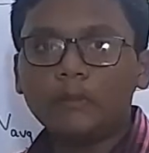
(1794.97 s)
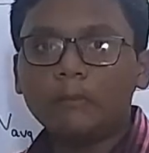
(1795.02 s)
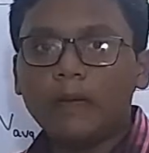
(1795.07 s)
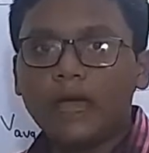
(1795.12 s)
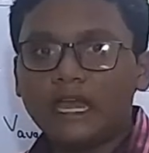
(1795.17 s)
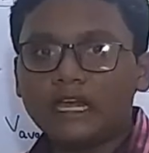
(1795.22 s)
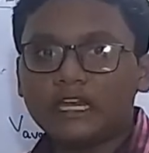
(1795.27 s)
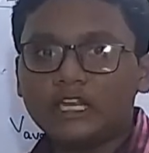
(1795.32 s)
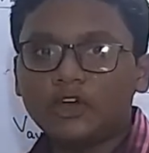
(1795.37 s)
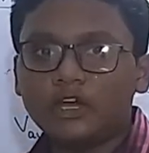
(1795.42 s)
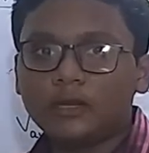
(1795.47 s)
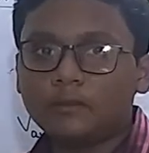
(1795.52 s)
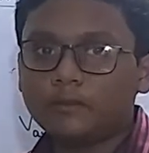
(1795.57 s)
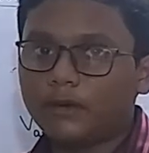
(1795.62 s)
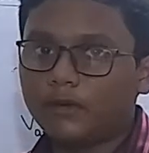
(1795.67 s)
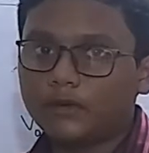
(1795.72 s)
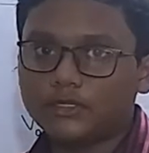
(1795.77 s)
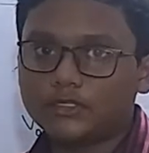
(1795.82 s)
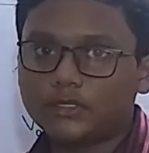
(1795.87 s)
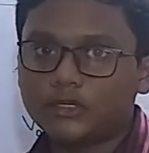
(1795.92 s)
battery or a
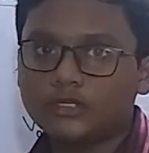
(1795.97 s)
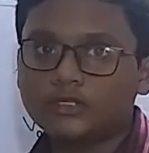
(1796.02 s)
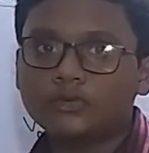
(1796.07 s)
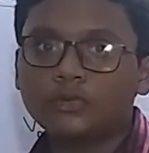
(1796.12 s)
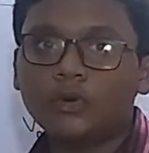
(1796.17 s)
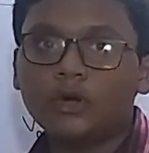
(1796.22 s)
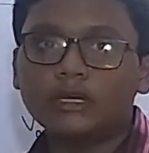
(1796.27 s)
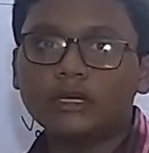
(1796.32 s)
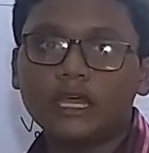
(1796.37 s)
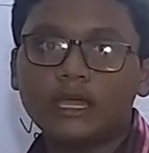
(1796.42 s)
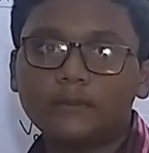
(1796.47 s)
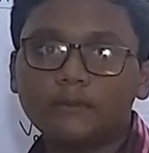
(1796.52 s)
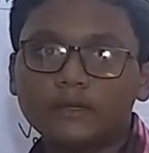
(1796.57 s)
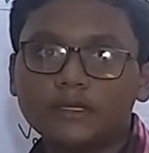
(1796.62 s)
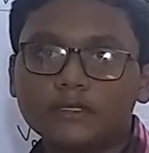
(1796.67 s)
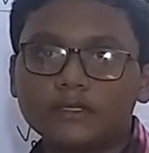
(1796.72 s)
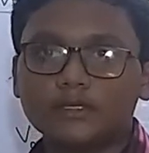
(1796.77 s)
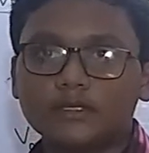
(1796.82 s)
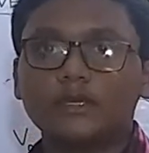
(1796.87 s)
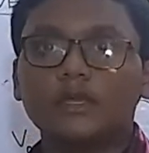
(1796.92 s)
power source, what
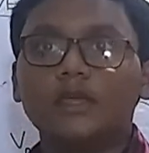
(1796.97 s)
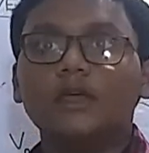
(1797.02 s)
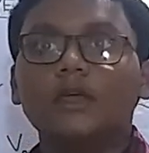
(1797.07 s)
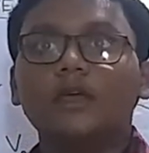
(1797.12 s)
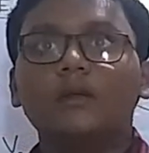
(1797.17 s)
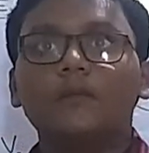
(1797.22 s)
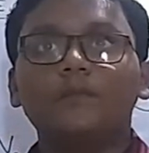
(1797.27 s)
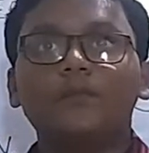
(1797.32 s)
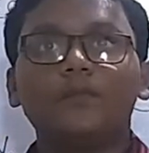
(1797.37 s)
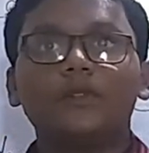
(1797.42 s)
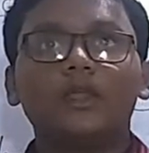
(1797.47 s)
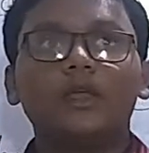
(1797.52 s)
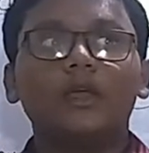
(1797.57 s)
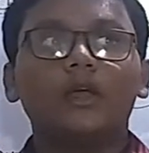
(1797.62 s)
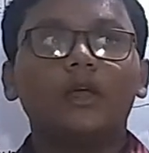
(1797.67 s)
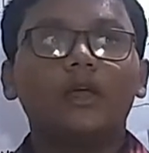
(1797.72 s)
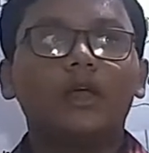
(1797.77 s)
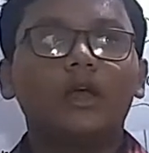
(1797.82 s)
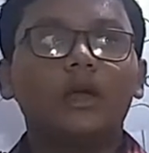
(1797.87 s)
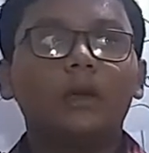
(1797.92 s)
happens?
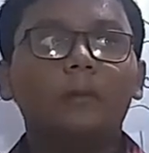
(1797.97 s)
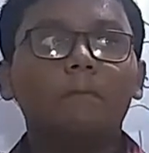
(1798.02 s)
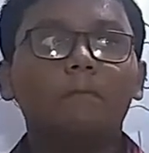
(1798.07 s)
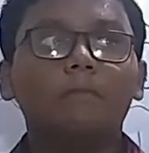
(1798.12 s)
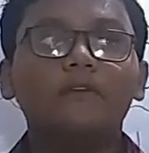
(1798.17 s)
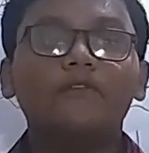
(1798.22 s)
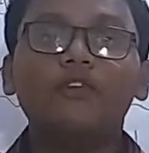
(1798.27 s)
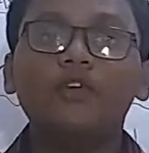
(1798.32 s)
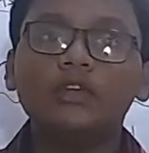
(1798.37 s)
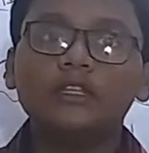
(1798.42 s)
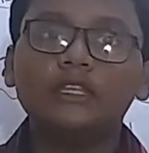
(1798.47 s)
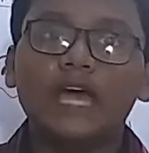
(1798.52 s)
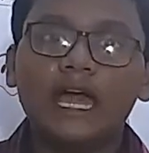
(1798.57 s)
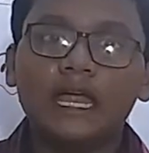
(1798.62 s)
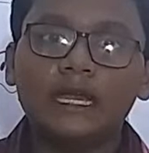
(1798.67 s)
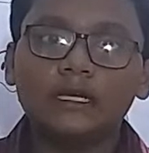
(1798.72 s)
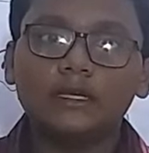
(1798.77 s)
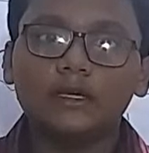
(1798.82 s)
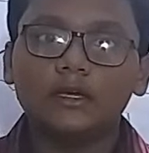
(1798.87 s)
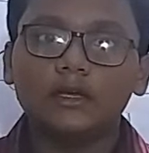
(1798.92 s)
Before
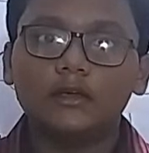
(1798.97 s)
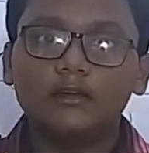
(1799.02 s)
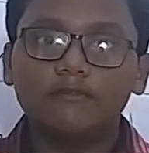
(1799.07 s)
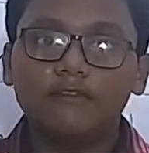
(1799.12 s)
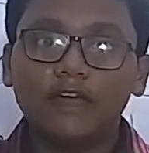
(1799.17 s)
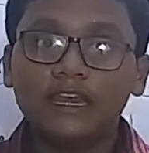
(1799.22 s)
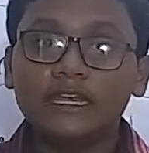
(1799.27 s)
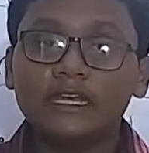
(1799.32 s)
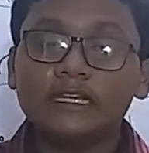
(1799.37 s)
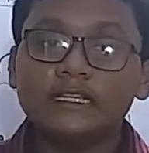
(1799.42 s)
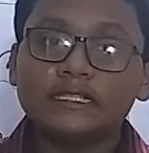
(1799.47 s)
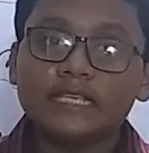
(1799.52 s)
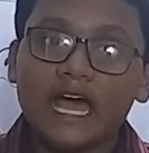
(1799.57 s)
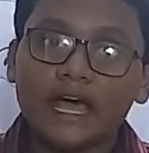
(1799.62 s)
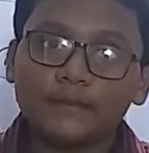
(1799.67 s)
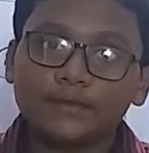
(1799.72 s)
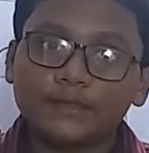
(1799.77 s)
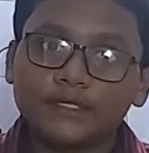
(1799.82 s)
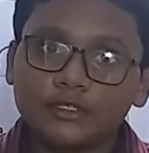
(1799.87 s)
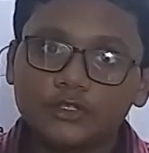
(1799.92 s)
that, when it is
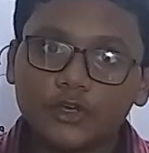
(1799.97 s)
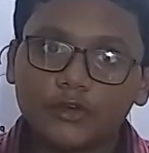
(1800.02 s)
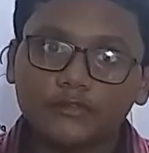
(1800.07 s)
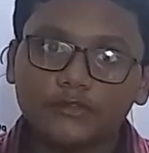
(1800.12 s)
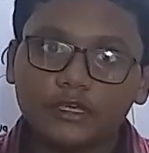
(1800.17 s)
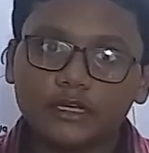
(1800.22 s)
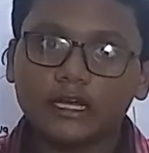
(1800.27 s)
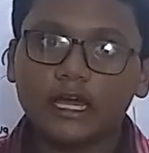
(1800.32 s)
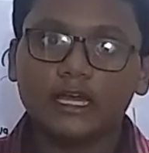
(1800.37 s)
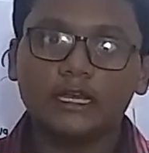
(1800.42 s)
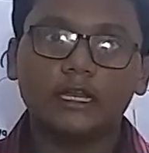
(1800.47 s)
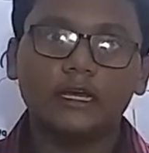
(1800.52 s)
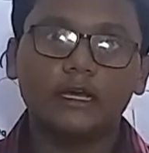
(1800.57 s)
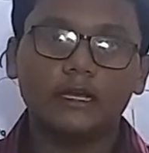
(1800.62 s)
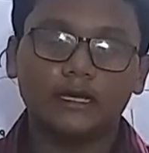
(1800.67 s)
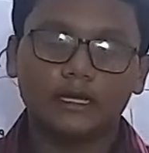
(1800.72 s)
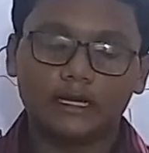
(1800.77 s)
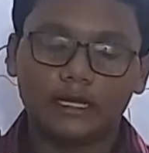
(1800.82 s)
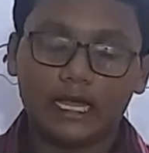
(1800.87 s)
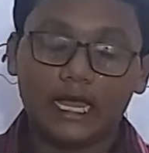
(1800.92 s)
absence of
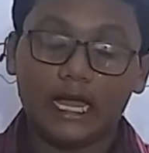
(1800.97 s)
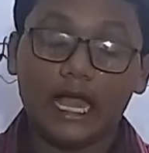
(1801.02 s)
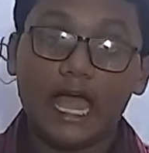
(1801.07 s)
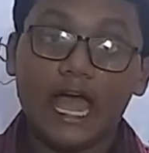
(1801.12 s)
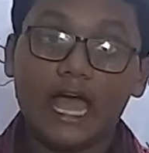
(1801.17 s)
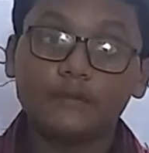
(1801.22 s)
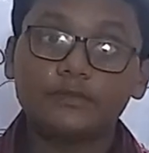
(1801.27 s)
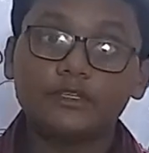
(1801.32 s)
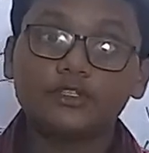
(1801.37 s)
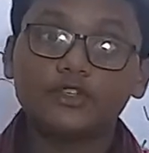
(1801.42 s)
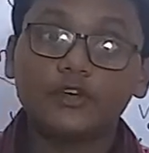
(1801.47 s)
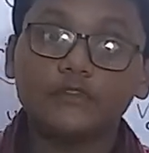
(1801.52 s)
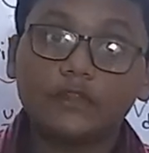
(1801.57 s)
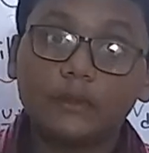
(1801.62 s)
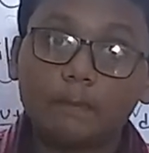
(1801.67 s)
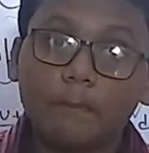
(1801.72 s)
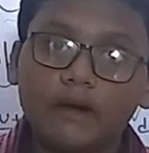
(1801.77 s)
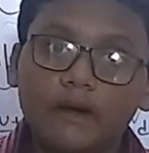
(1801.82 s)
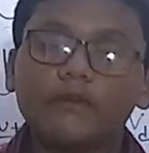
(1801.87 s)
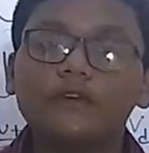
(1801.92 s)

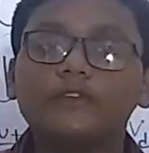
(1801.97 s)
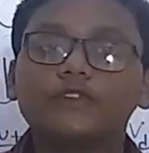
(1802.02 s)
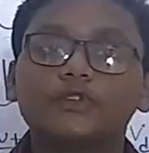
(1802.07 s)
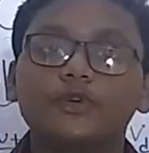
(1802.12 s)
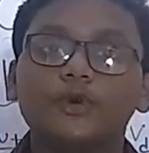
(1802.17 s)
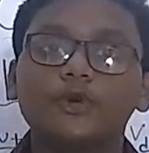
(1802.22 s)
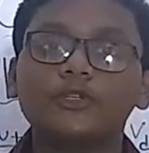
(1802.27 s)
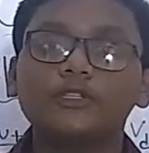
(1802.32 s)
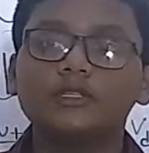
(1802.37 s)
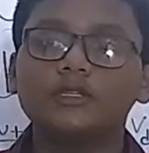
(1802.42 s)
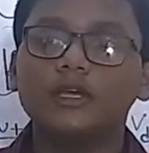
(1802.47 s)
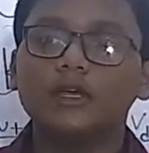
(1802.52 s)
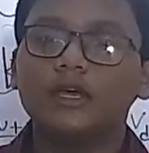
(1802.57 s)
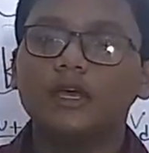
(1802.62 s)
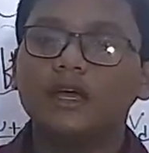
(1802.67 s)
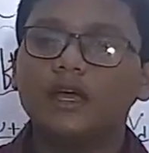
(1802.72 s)
the power source,